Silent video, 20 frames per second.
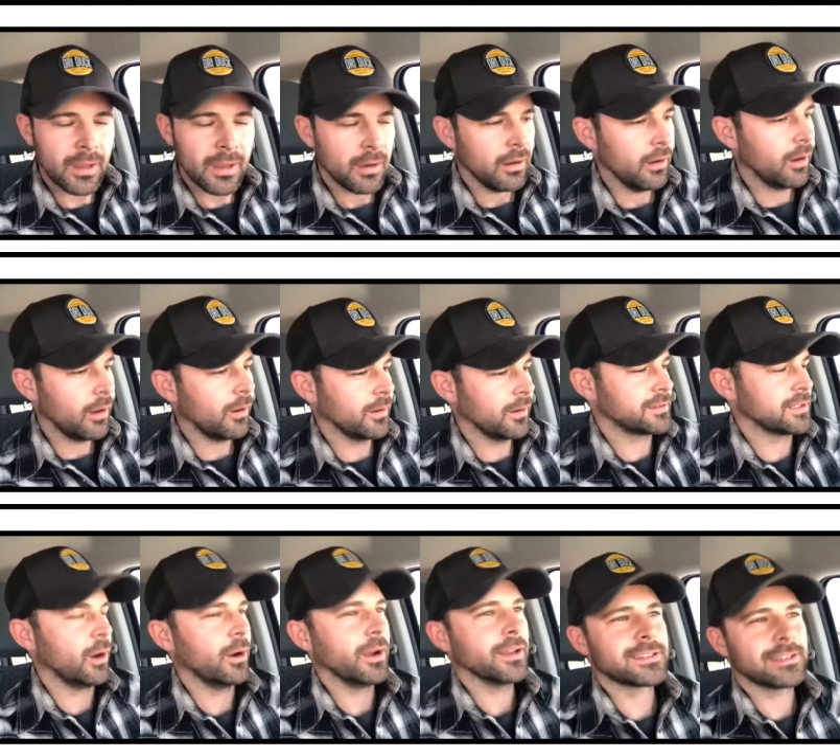No,
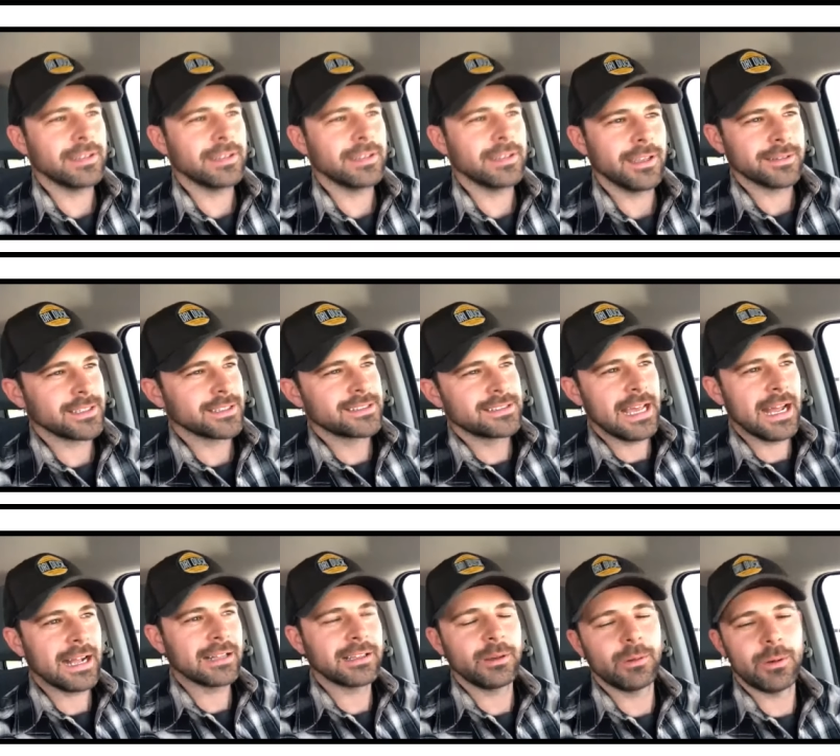so it's it's
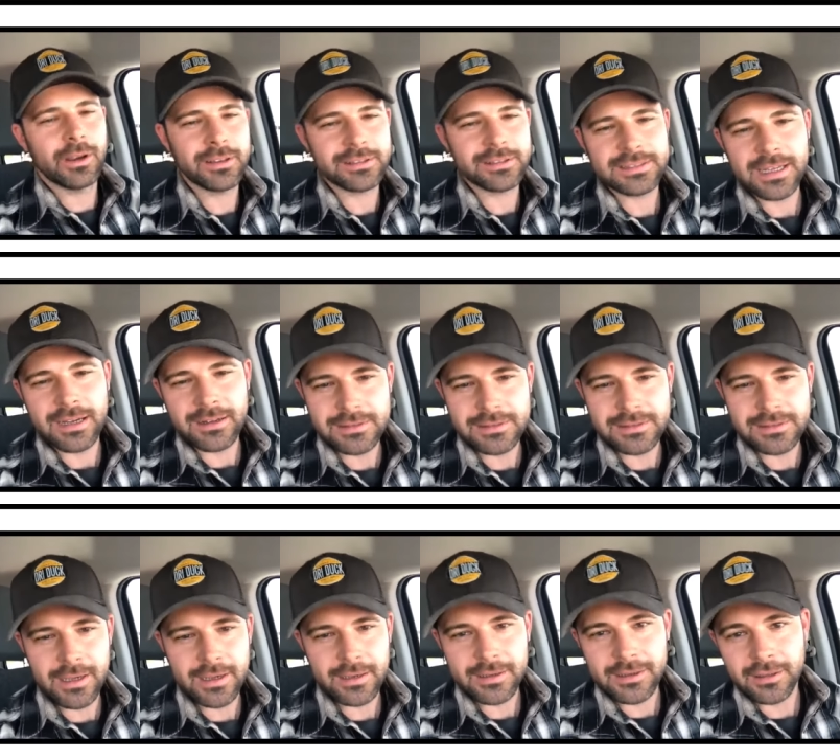exactly what it sounds like
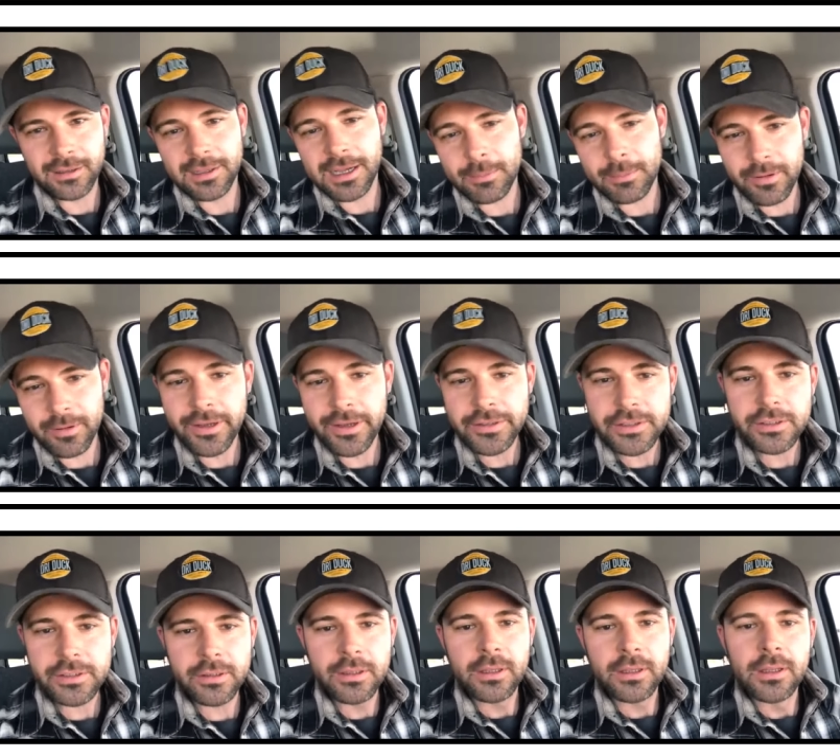collaboration.
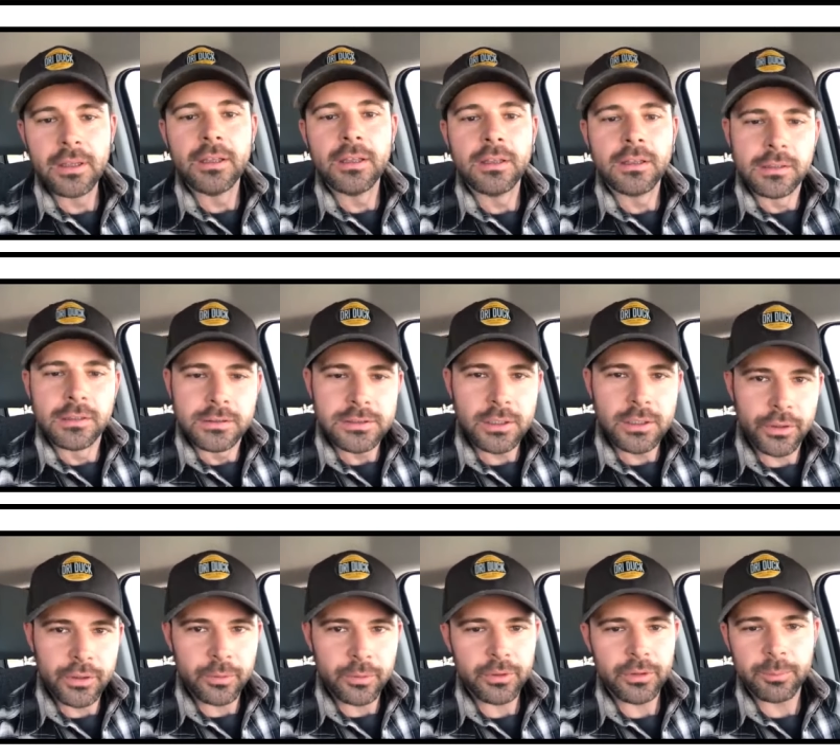So
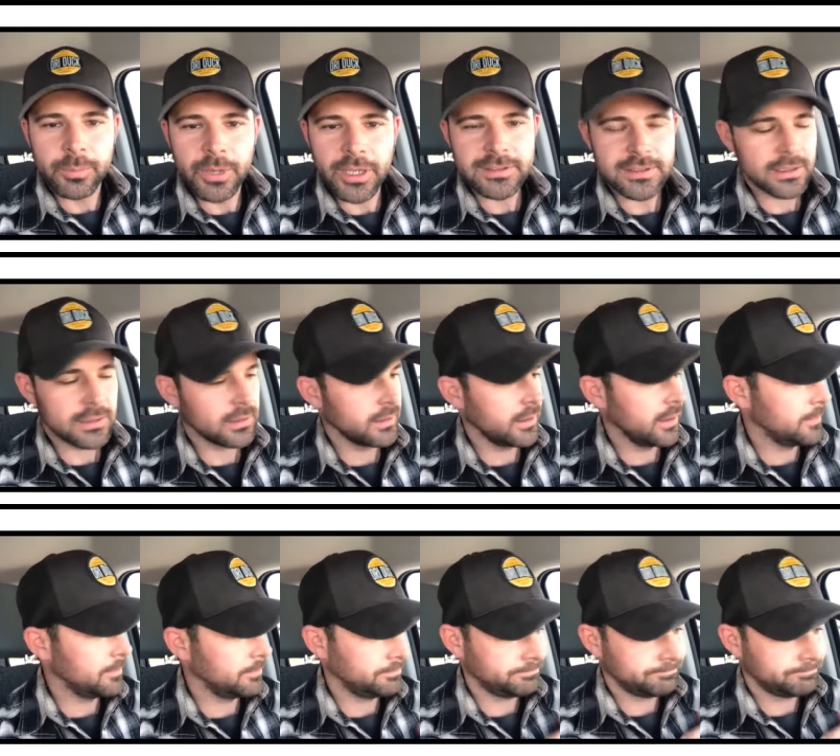you basically,